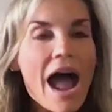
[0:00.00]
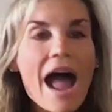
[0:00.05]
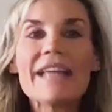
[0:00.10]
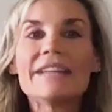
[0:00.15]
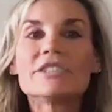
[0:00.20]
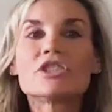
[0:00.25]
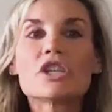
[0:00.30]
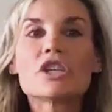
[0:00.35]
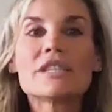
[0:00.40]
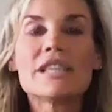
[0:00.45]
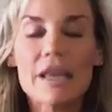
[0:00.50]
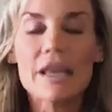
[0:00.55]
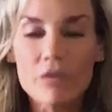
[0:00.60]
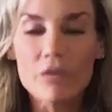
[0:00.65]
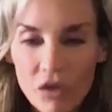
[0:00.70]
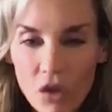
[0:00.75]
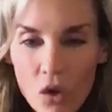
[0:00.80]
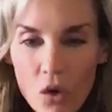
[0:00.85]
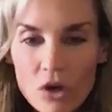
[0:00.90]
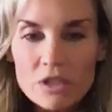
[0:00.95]
It
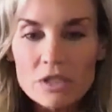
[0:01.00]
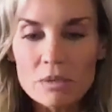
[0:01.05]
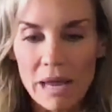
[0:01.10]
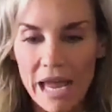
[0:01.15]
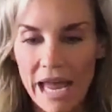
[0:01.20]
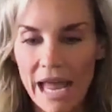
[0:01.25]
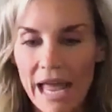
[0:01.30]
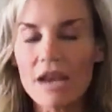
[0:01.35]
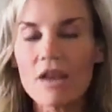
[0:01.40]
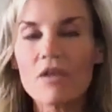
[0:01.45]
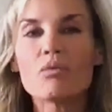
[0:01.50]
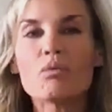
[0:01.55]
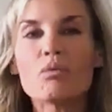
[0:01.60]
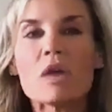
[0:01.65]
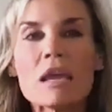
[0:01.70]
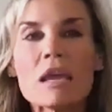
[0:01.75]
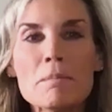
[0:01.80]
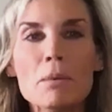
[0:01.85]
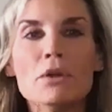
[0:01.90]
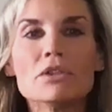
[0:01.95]
floors me. And if
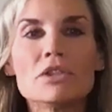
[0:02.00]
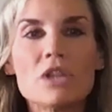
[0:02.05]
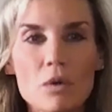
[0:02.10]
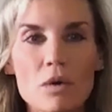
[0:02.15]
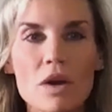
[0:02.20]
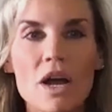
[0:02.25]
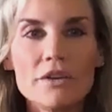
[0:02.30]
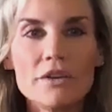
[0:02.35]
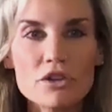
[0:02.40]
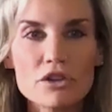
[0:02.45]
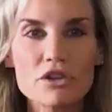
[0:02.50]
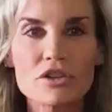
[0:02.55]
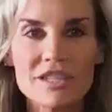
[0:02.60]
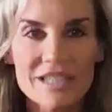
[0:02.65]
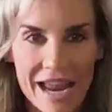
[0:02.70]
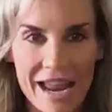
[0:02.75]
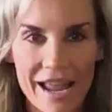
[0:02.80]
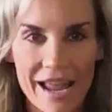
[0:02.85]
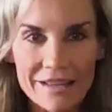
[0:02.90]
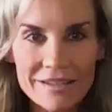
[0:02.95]
people don't
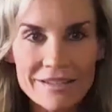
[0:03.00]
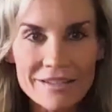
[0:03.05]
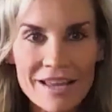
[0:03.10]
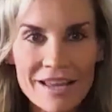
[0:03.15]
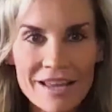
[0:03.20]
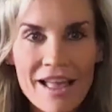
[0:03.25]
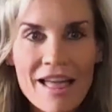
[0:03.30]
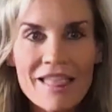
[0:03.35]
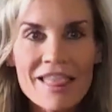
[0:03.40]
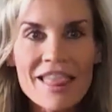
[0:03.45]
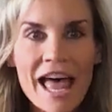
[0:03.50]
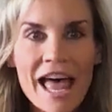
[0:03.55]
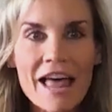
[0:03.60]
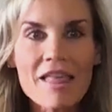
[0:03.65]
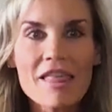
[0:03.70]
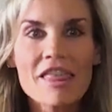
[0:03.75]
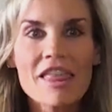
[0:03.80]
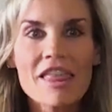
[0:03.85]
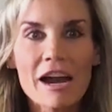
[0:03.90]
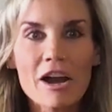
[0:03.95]
understand
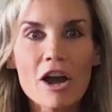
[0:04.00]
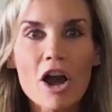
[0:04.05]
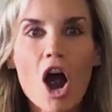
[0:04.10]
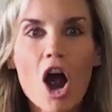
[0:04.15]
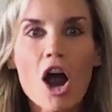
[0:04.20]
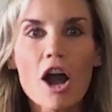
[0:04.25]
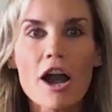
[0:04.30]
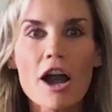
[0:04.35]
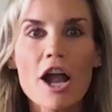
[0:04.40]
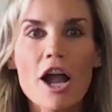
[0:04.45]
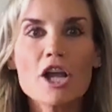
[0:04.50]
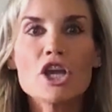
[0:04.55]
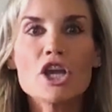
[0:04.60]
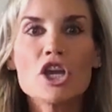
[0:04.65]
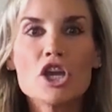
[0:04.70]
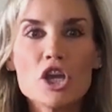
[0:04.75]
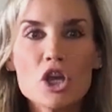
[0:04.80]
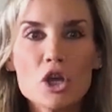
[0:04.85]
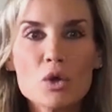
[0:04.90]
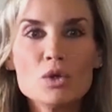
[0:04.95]
that there are
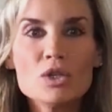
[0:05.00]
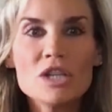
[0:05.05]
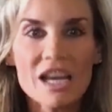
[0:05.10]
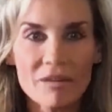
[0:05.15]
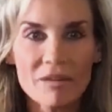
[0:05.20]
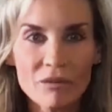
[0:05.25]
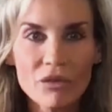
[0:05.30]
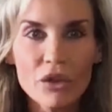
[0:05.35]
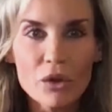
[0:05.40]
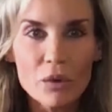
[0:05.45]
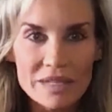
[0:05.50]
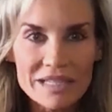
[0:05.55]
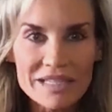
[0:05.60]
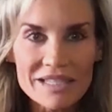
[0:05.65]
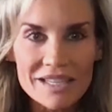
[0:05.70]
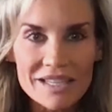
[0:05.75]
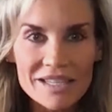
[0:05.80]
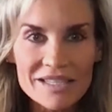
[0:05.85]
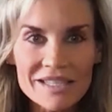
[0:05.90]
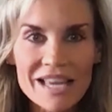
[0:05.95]
huge
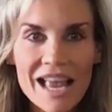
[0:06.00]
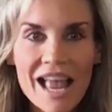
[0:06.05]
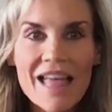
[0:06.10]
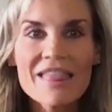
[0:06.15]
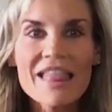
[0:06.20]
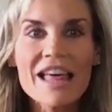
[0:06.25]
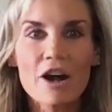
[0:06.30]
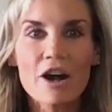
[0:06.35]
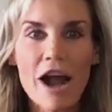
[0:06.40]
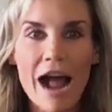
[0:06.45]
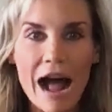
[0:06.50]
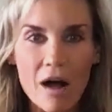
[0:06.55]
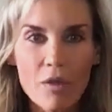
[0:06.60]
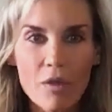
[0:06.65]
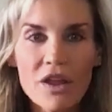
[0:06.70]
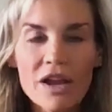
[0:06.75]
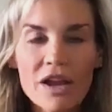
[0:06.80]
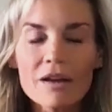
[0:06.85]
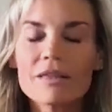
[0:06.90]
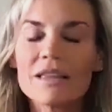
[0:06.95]
influences that are out
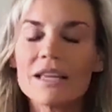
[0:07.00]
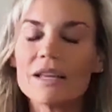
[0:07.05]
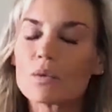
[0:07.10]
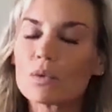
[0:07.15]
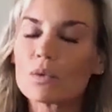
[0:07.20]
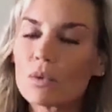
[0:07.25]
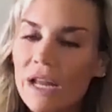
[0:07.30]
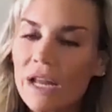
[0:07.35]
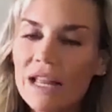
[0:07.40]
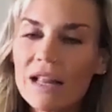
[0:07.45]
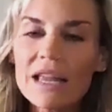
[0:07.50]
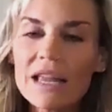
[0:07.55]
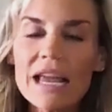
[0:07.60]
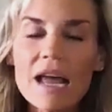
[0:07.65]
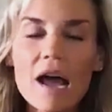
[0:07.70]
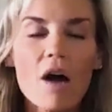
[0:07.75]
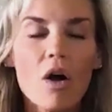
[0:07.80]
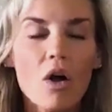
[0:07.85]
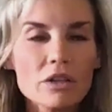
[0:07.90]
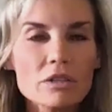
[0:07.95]
there that
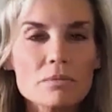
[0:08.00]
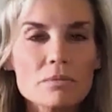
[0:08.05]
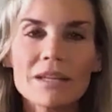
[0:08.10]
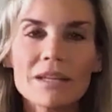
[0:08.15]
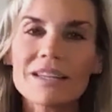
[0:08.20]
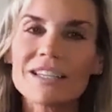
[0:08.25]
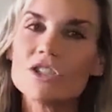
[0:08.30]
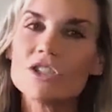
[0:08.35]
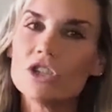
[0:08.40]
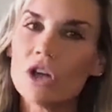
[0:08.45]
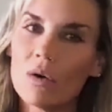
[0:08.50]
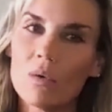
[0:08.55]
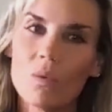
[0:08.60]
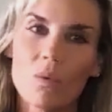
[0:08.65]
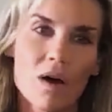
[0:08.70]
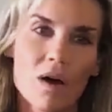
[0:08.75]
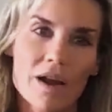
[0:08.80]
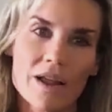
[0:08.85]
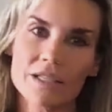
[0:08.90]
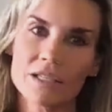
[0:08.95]
really ultimately don't
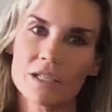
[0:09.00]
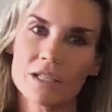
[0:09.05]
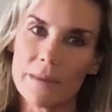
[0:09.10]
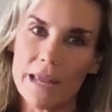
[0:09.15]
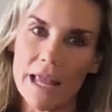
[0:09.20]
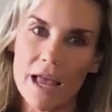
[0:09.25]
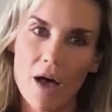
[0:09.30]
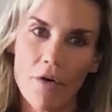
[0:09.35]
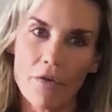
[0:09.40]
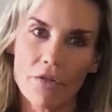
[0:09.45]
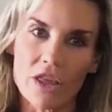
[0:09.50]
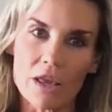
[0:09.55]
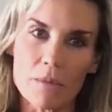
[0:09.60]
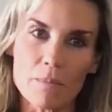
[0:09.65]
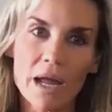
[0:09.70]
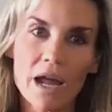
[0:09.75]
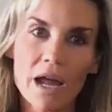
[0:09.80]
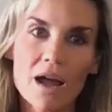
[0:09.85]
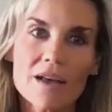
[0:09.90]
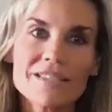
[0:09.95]
want us to be healthy,
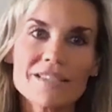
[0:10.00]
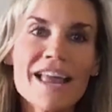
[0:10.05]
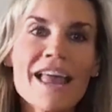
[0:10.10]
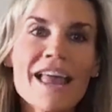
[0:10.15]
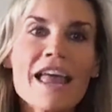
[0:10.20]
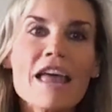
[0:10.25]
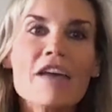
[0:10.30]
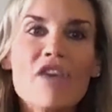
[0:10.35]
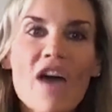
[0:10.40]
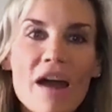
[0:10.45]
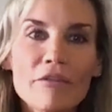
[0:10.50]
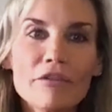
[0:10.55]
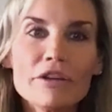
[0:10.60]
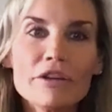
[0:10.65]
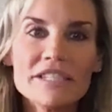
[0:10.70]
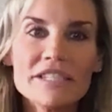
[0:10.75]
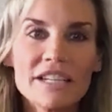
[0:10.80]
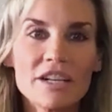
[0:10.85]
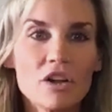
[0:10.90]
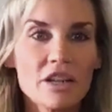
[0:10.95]
because if every
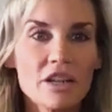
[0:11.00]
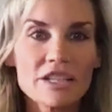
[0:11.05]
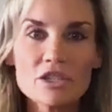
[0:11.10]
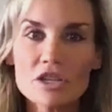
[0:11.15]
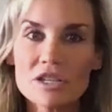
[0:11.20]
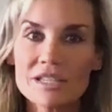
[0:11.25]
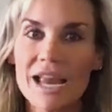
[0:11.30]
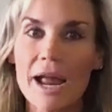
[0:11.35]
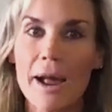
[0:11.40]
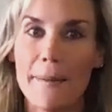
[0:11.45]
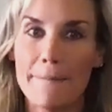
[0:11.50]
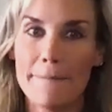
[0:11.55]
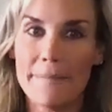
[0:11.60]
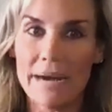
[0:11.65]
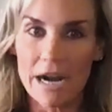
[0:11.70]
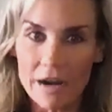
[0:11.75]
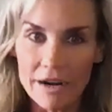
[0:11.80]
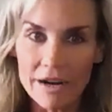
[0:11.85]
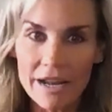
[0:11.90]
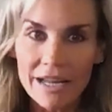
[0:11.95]
single, let's just say,
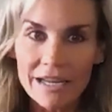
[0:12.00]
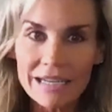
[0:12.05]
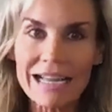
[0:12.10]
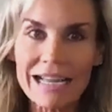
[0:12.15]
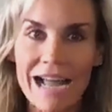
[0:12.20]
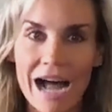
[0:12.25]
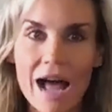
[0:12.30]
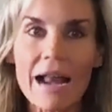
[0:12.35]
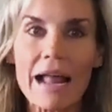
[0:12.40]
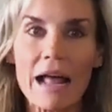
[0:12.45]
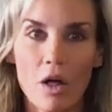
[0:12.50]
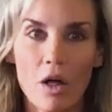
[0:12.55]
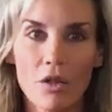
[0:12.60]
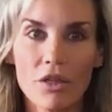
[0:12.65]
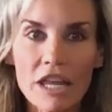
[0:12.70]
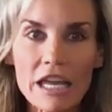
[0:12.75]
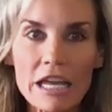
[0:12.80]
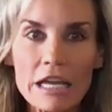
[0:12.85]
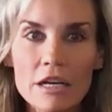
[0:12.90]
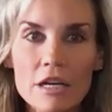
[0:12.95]
American got
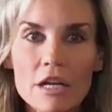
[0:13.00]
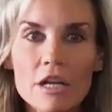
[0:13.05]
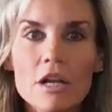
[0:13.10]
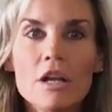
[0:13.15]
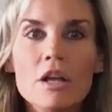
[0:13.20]
healthy,